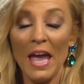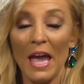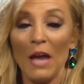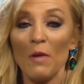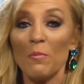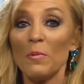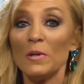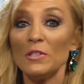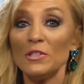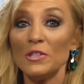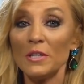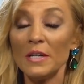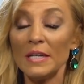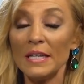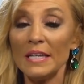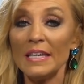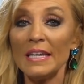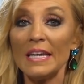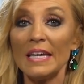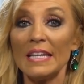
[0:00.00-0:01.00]
And what you're
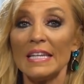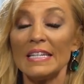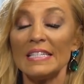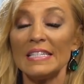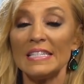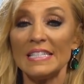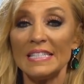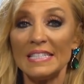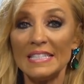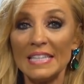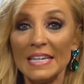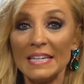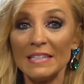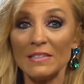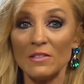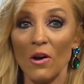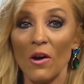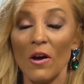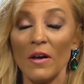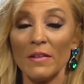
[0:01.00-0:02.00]
going to get is
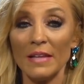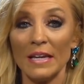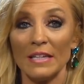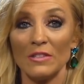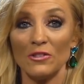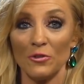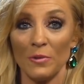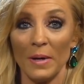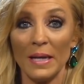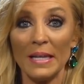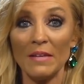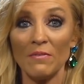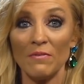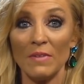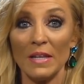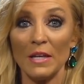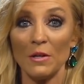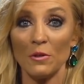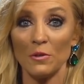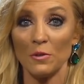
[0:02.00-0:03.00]
6 online training
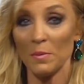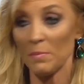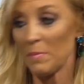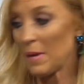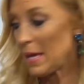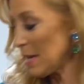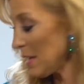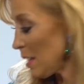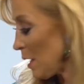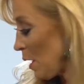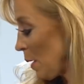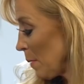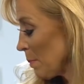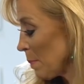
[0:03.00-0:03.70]
videos with me.